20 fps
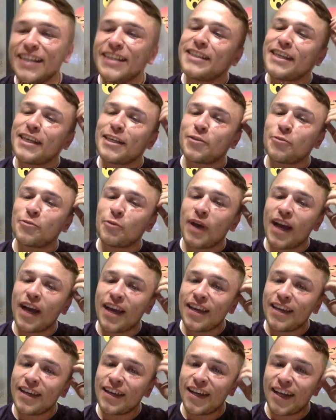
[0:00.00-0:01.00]
that's why,
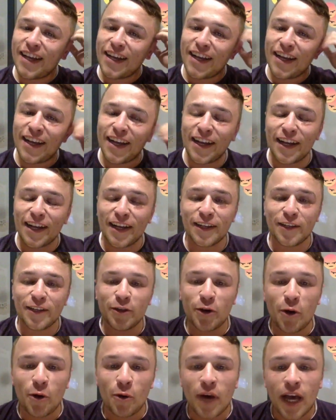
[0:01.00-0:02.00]
uh, you
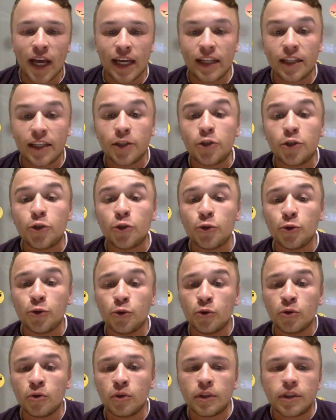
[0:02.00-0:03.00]
know, I needed to
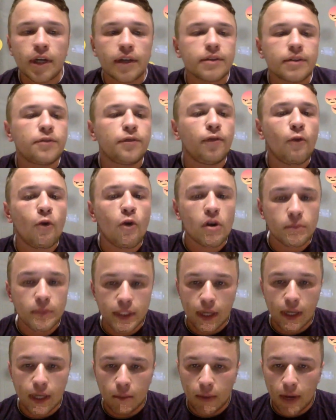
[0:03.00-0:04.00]
transform
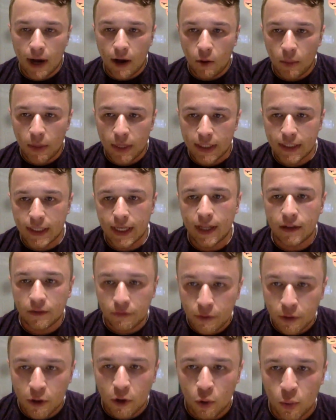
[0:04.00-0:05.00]
somehow myself,
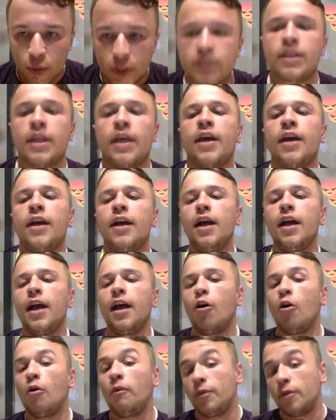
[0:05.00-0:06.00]
you know, with the,
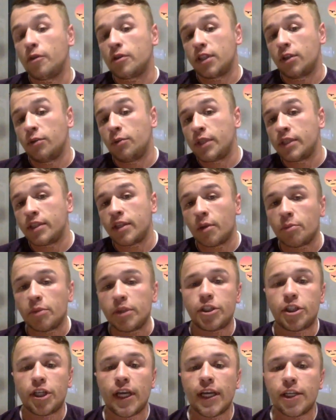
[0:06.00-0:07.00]
obviously with the
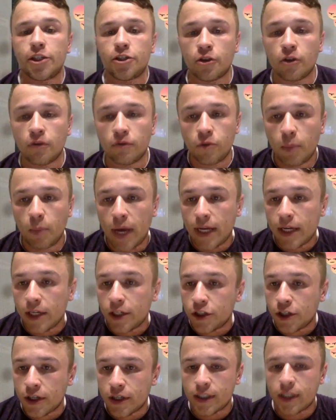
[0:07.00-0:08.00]
appreciation of the
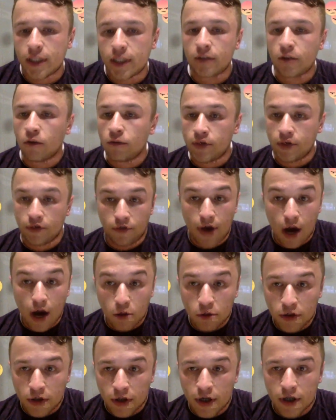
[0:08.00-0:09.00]
managers and of the
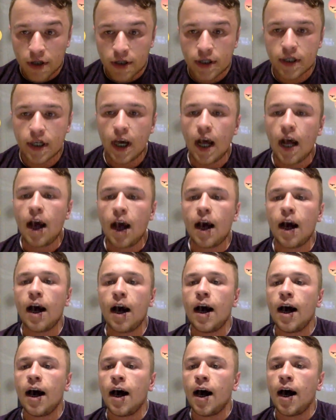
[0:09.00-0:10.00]
founders.
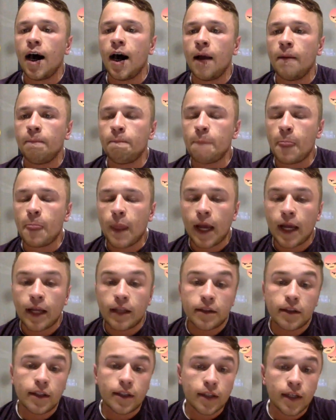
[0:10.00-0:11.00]
Um,
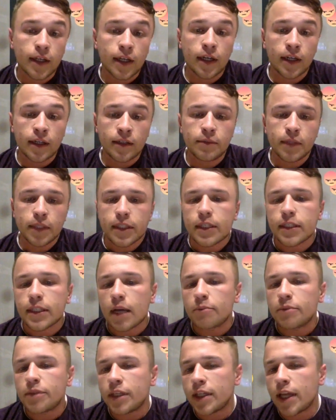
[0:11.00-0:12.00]
and uh, this is
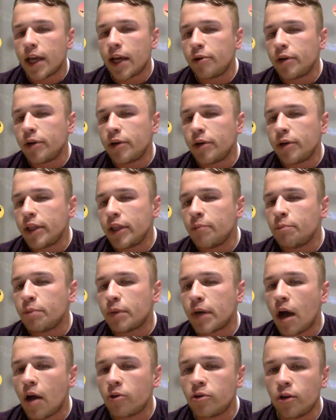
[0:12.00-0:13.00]
something I'm really
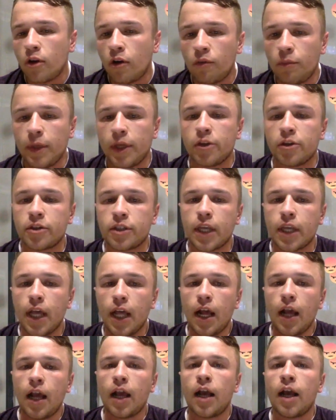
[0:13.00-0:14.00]
proud of, because
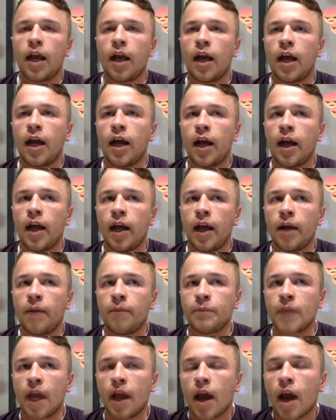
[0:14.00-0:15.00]
um,
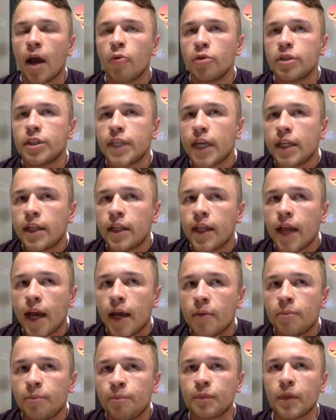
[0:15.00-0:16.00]
I would say that
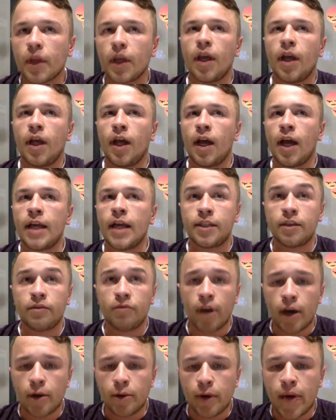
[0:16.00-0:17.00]
I'm uh, at the
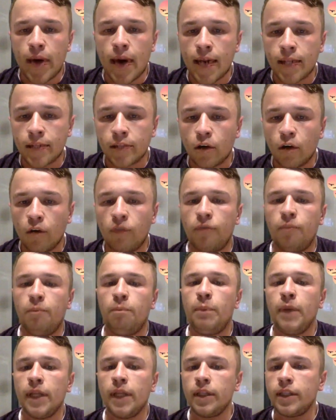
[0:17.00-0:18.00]
very end of
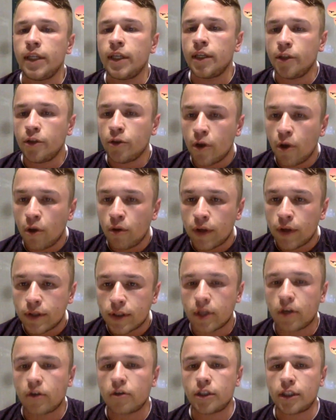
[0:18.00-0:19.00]
building, you know, the
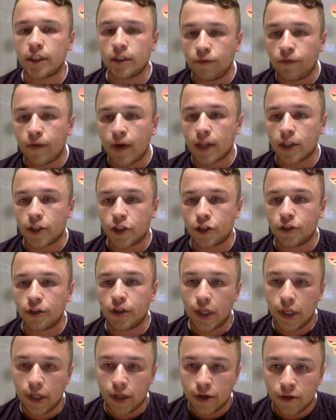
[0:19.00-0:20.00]
sourcing function
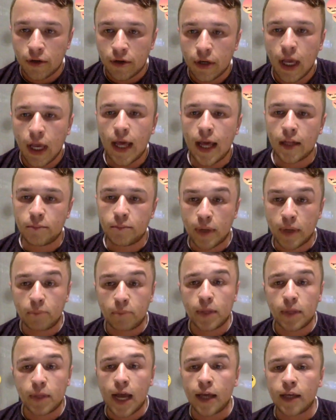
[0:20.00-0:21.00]
here at
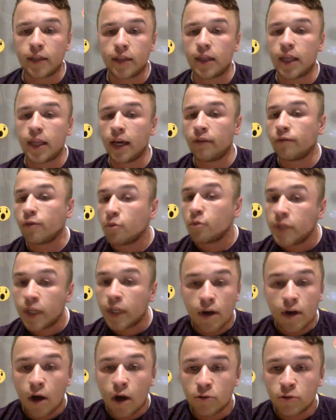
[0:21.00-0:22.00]
Preply, like from the
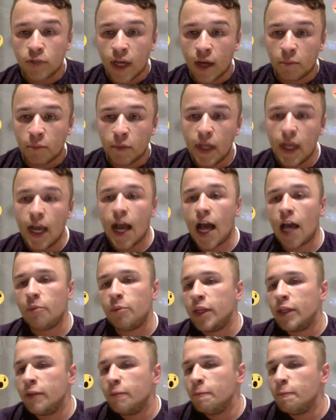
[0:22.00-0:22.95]
ground up. Yeah. I mean,